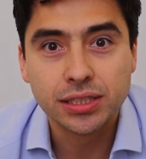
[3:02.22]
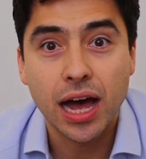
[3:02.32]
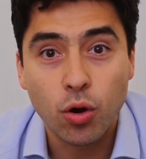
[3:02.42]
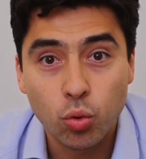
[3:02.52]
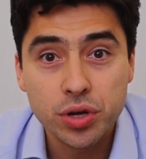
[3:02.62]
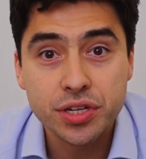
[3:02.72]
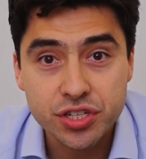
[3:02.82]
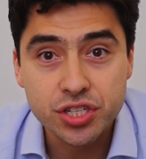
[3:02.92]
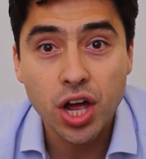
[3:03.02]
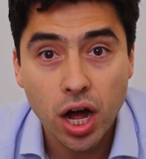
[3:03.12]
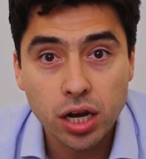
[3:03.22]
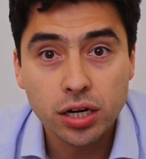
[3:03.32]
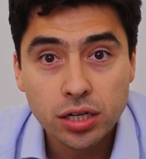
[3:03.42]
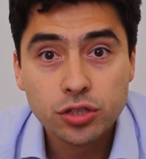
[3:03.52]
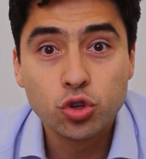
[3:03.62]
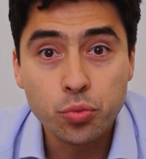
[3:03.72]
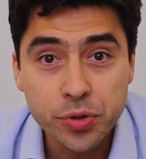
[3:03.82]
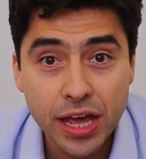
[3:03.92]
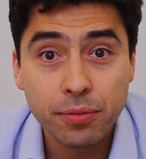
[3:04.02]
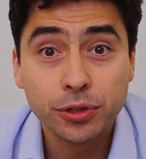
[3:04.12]
that was done to
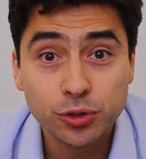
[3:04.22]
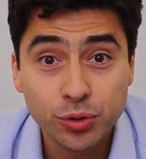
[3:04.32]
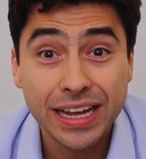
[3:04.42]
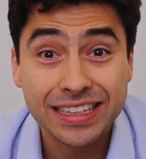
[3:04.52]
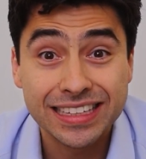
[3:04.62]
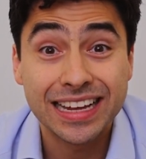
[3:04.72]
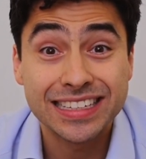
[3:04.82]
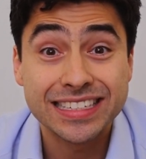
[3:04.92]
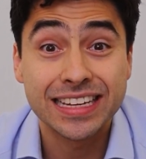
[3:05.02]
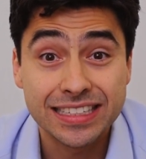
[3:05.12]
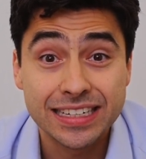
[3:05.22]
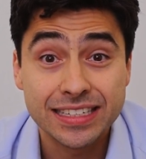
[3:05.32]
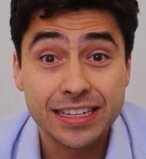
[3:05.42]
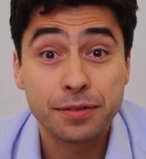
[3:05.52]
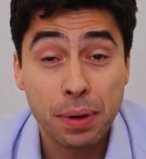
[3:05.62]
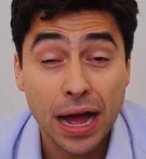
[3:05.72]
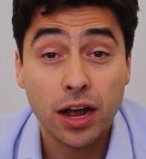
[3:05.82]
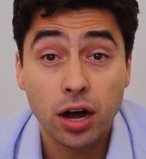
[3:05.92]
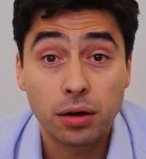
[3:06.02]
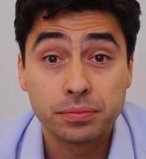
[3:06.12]
be able to get that statistic
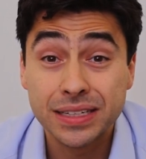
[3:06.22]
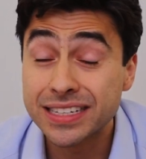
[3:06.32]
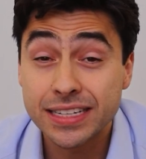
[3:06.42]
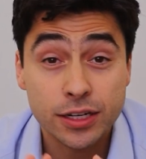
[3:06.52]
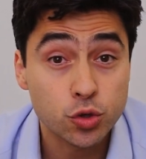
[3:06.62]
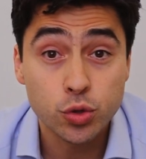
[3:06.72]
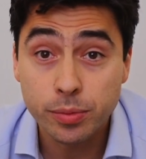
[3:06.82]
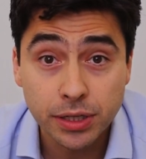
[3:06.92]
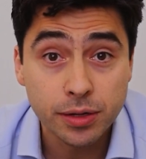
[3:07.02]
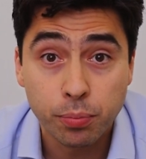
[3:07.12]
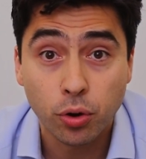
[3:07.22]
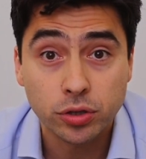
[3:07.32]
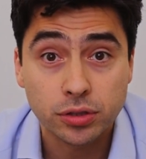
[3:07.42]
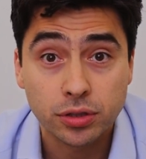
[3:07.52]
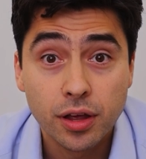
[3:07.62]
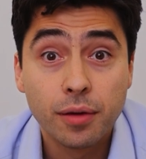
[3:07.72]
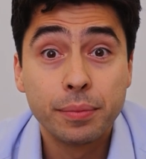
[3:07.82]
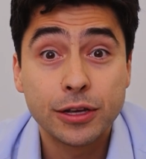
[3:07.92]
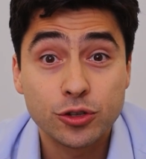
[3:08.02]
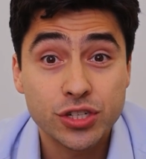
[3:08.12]
back up. This is extremely important
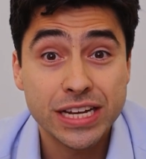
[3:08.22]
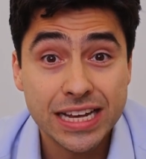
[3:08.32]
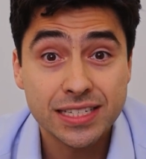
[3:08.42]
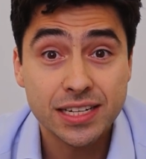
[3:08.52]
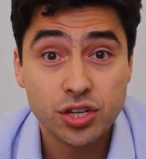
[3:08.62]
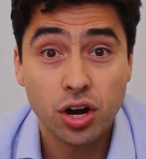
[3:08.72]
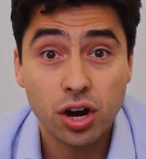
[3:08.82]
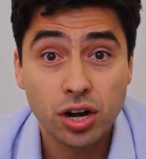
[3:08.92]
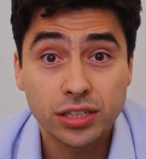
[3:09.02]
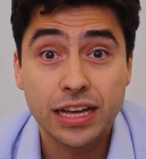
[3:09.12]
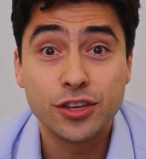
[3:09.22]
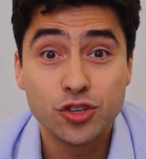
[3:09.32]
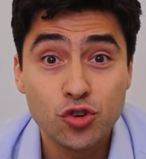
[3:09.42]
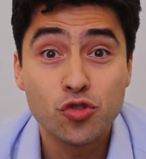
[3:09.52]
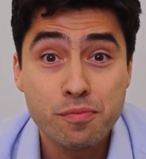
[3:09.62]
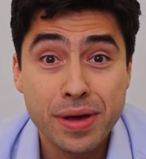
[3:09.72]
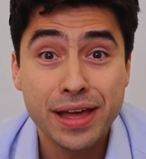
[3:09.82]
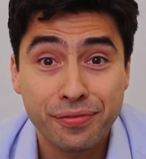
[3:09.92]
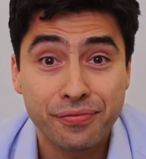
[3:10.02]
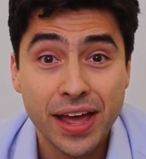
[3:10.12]
because chances are that you
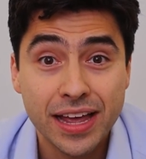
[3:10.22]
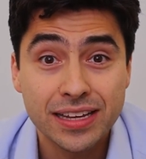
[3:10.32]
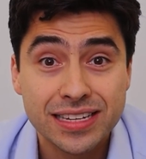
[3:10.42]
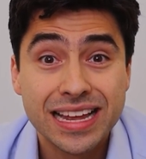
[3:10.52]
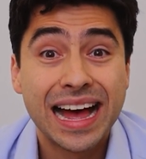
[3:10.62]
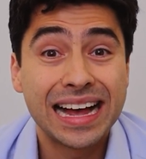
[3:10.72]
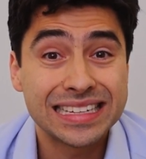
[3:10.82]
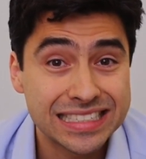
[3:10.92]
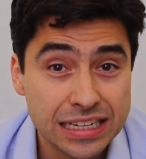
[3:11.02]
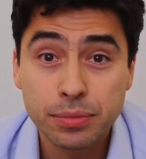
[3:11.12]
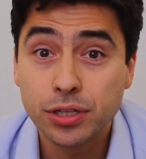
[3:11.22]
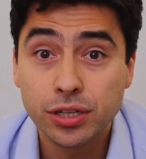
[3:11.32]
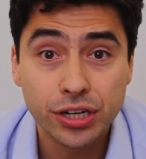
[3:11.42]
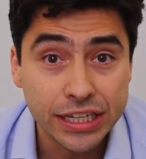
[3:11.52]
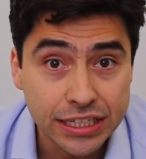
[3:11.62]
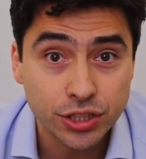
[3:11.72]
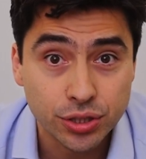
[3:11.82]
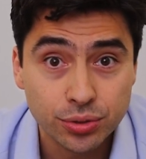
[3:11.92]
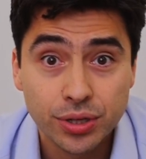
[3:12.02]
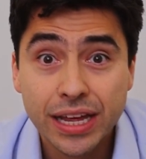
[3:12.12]
may face a similar
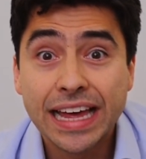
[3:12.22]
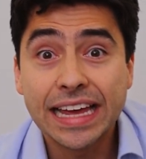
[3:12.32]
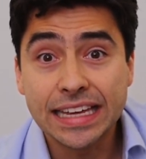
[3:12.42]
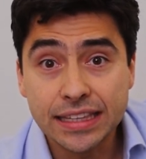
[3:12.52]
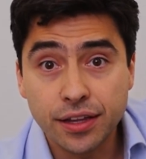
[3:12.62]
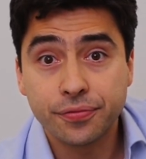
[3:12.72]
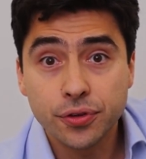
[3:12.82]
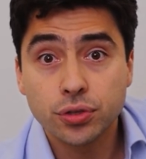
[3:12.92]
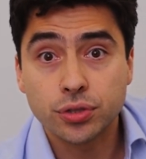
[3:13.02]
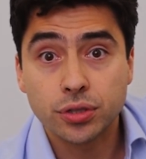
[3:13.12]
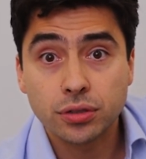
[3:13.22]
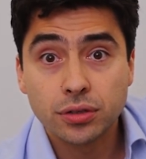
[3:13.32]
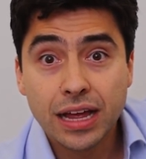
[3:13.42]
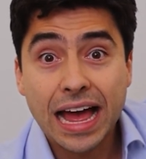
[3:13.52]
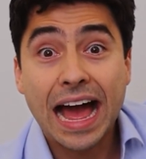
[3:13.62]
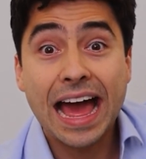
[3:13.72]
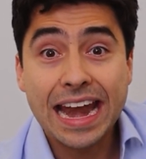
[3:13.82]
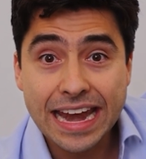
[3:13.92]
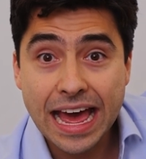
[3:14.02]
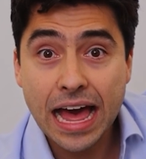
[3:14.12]
issue in the future
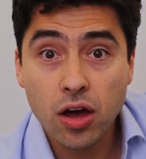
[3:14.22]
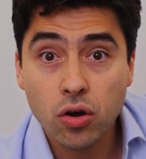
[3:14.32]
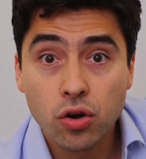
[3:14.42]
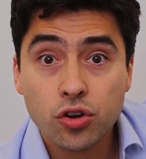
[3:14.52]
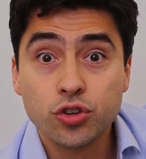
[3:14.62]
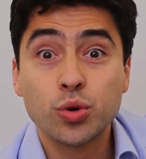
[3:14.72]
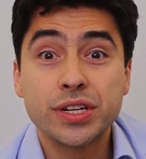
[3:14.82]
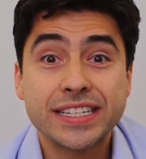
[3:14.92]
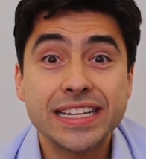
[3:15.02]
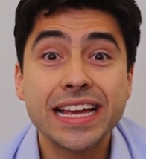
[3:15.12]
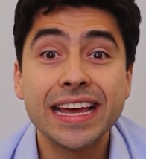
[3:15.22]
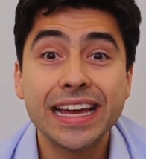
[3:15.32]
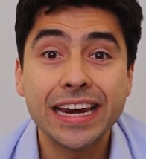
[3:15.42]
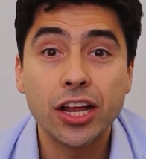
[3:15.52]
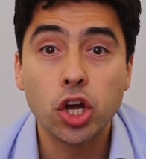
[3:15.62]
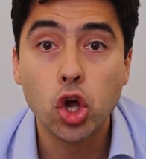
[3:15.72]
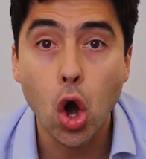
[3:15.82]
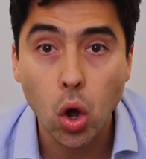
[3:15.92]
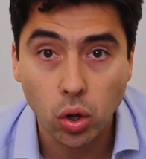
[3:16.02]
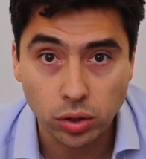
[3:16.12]
and now you're sitting in
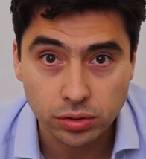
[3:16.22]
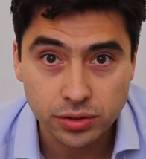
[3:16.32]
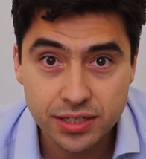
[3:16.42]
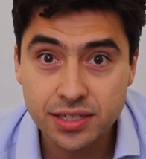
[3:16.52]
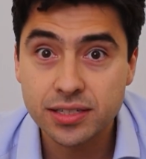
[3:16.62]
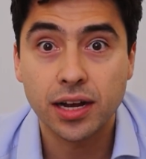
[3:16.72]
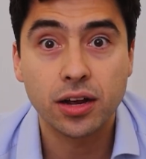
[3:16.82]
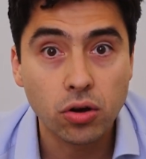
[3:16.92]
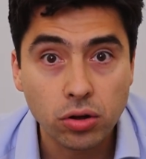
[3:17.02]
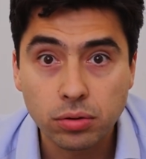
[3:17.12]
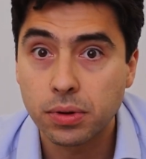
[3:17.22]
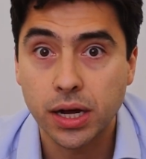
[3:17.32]
gold. This is a gold